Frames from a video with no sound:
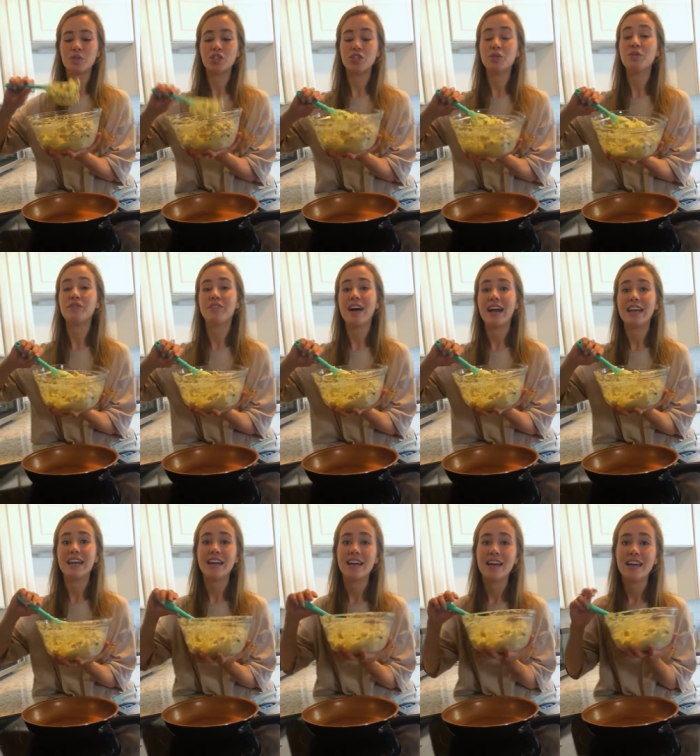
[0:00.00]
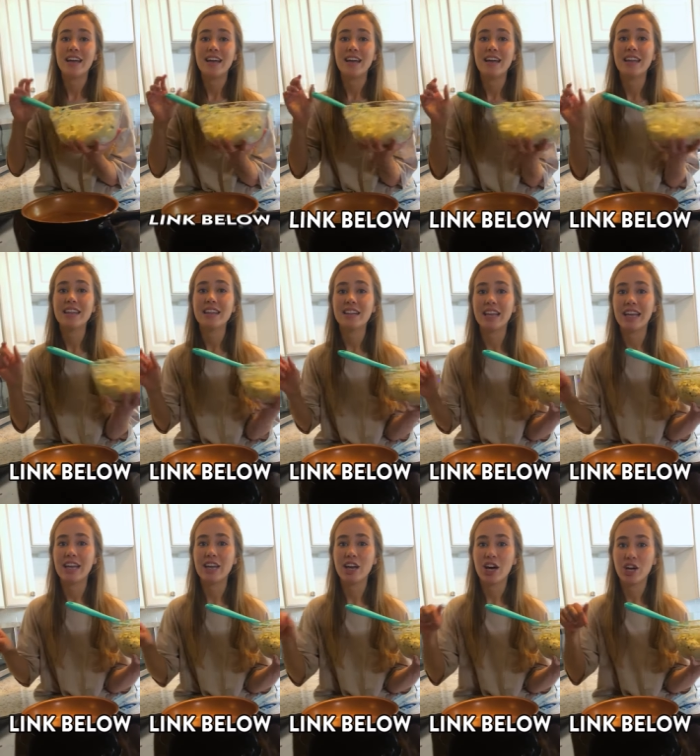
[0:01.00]
which you can find in the
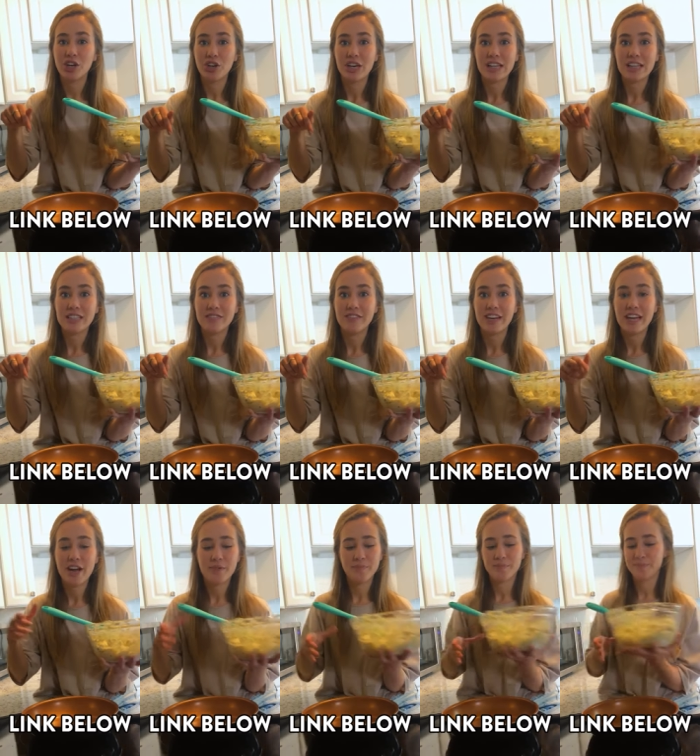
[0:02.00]
link underneath this video.